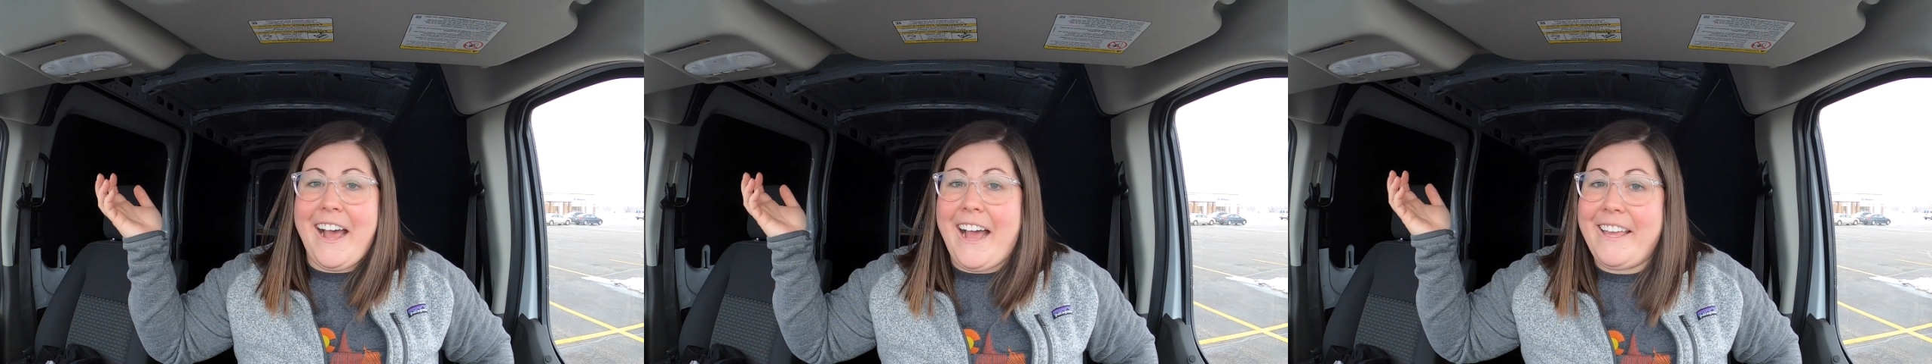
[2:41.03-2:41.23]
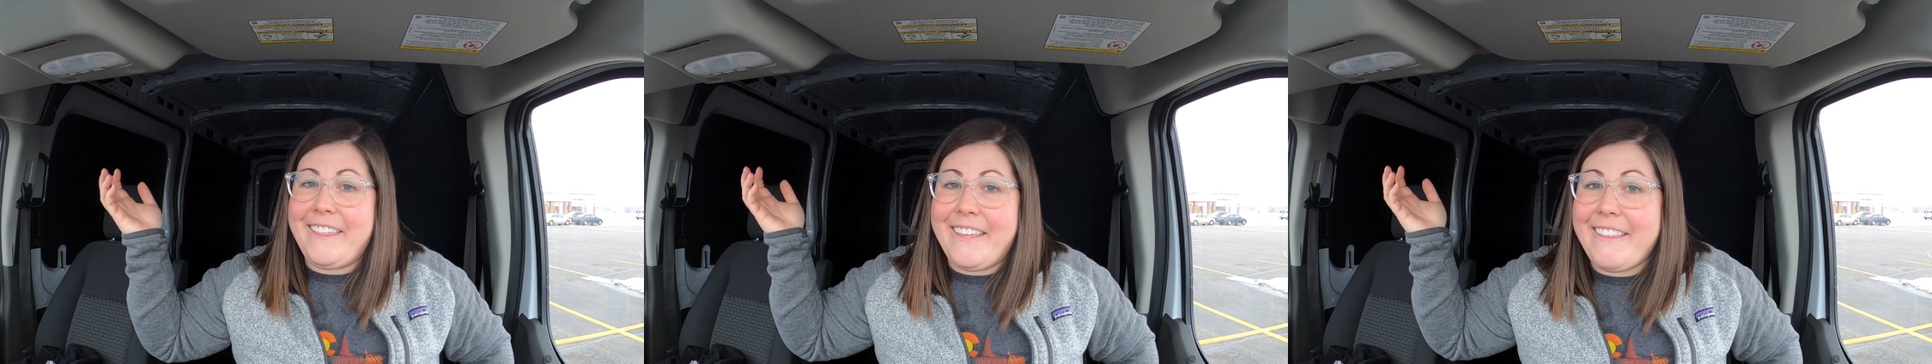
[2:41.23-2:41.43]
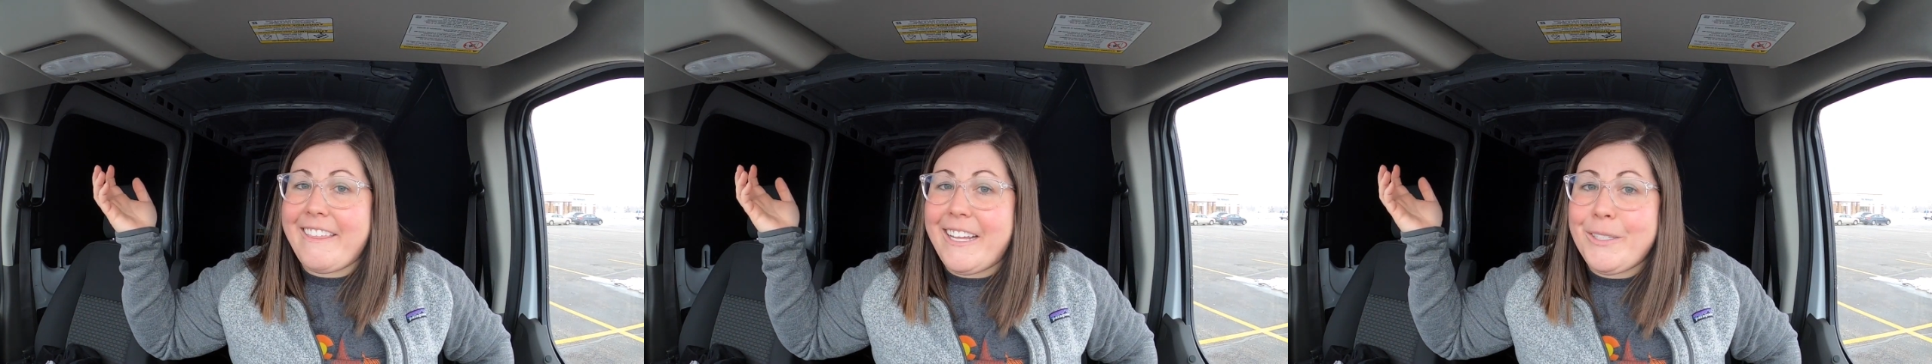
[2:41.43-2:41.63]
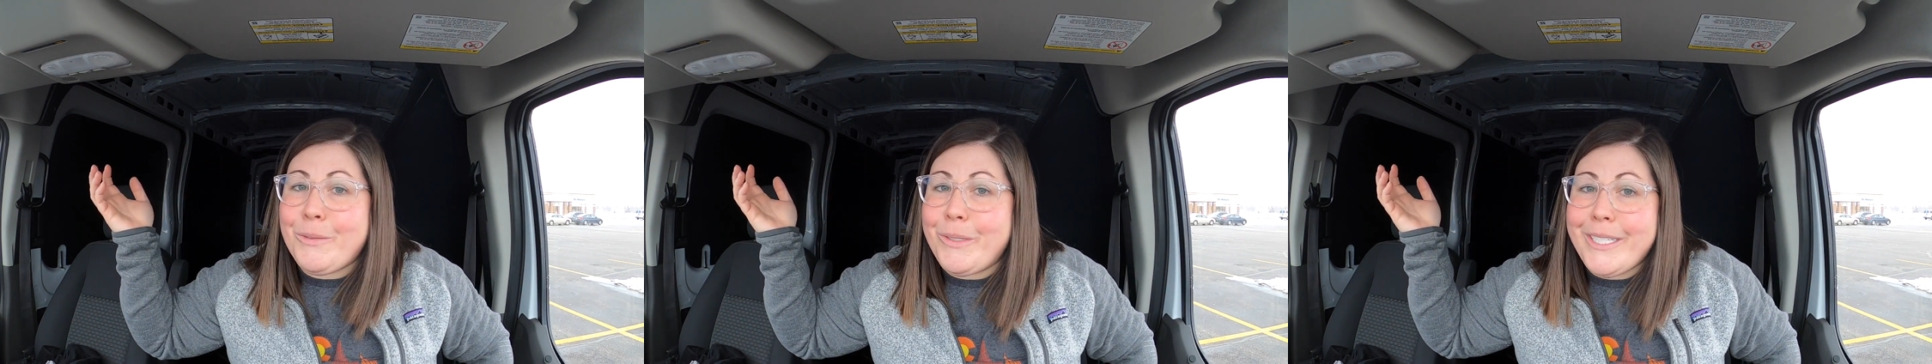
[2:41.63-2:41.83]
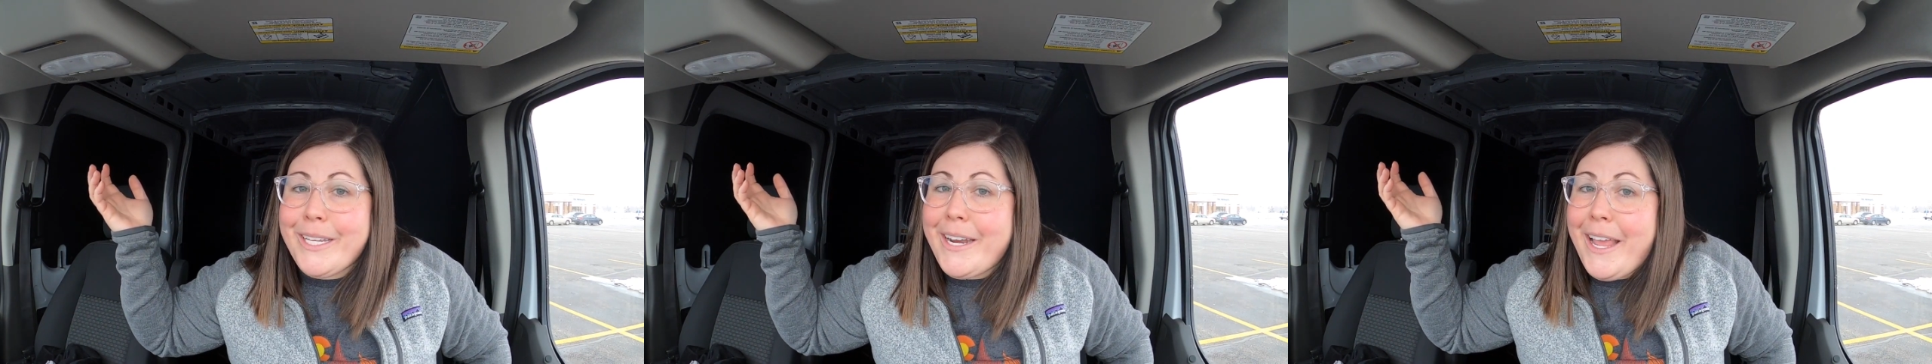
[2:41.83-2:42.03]
I think that's
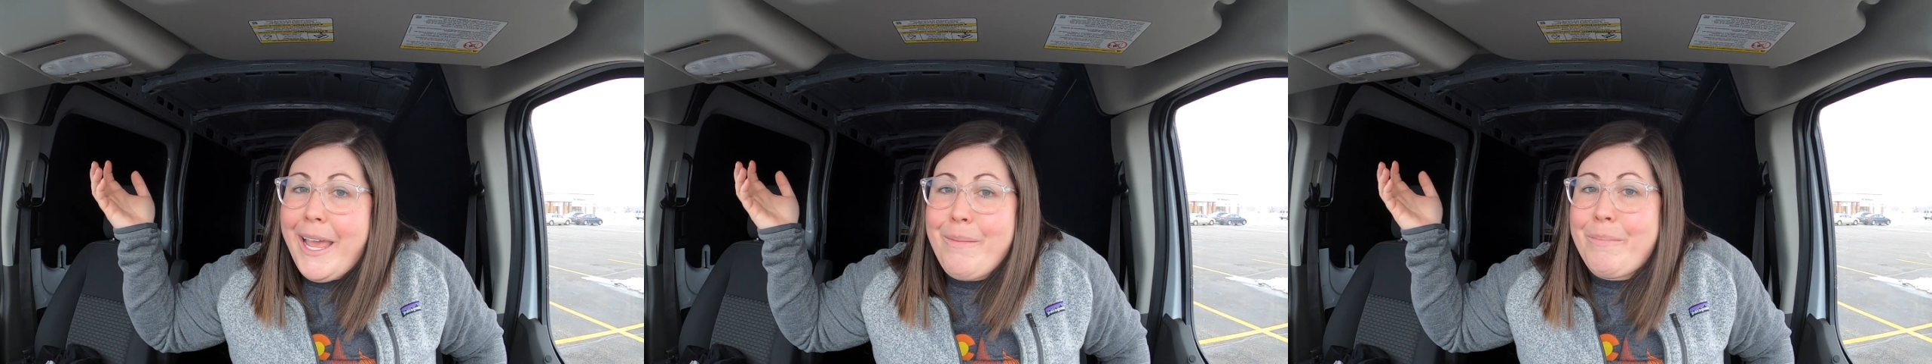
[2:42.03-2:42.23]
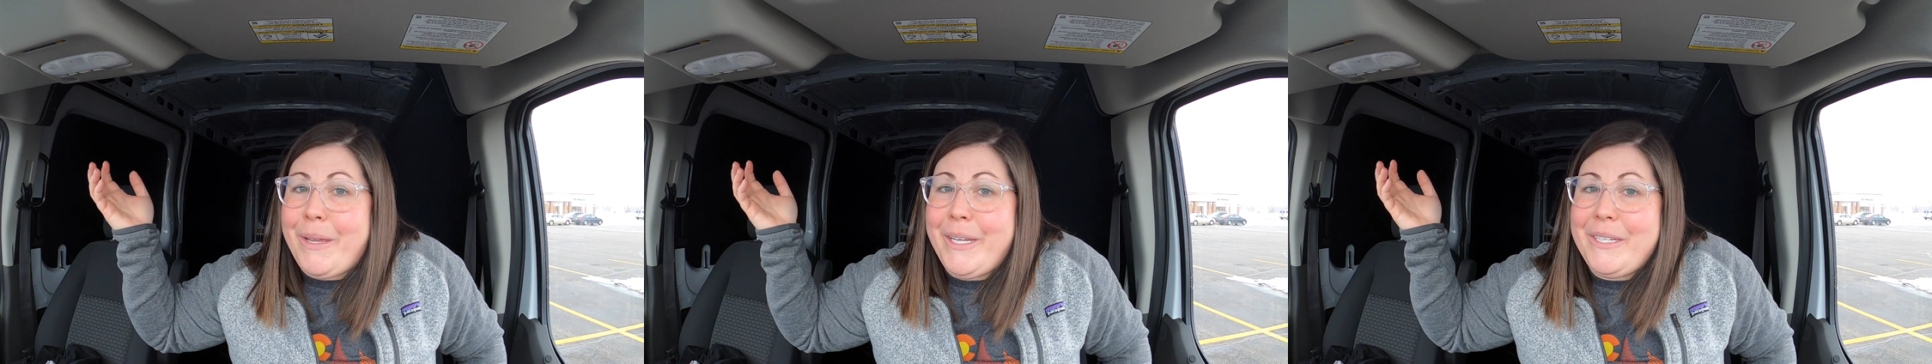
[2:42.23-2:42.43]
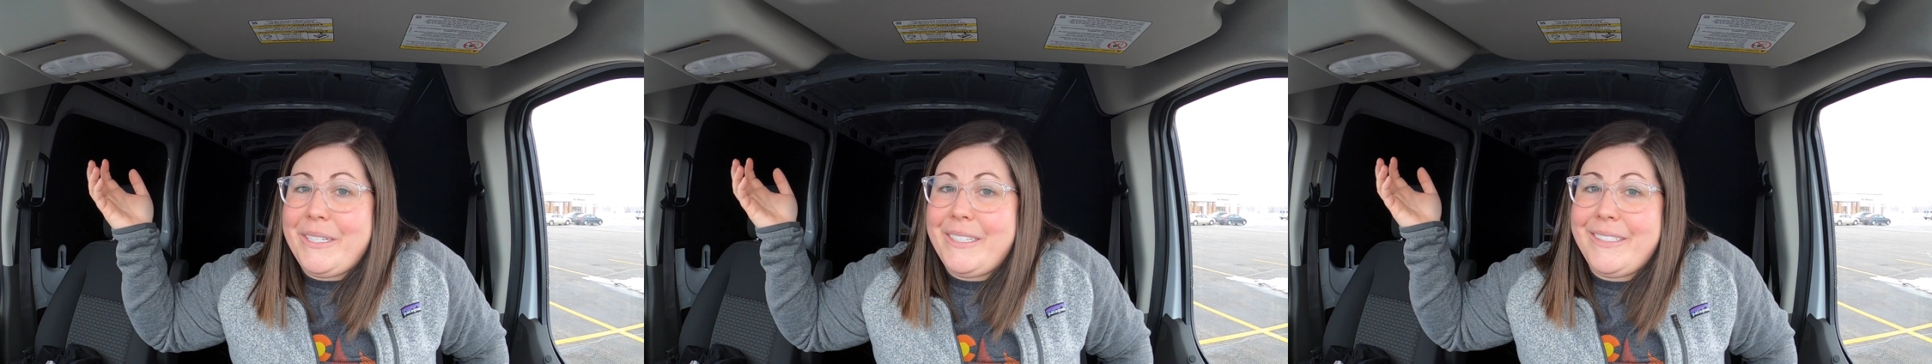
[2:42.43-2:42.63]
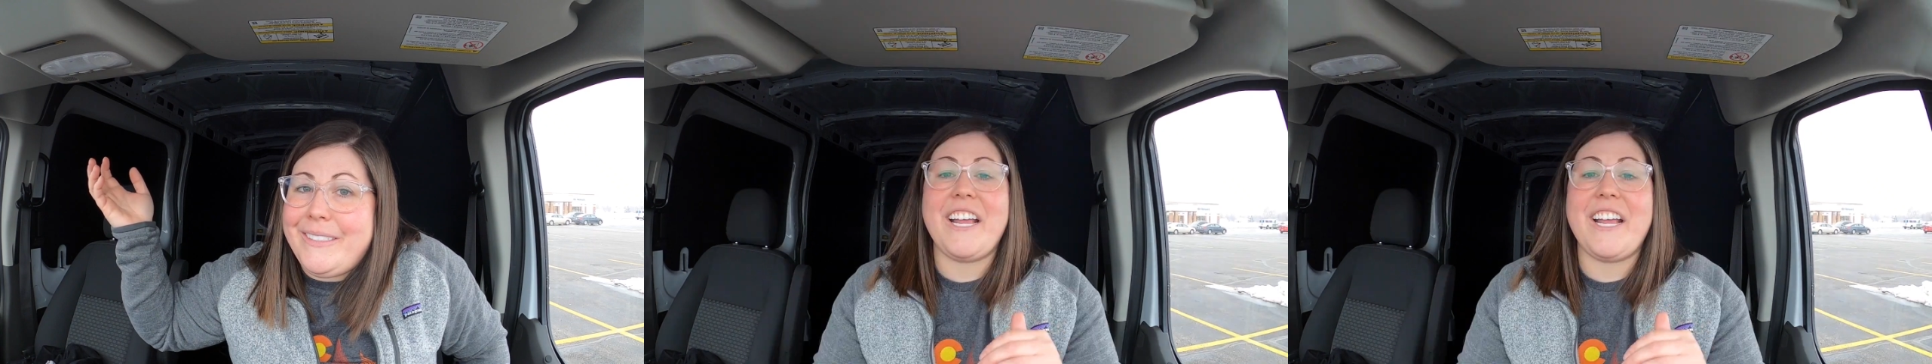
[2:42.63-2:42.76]
what's gonna happen.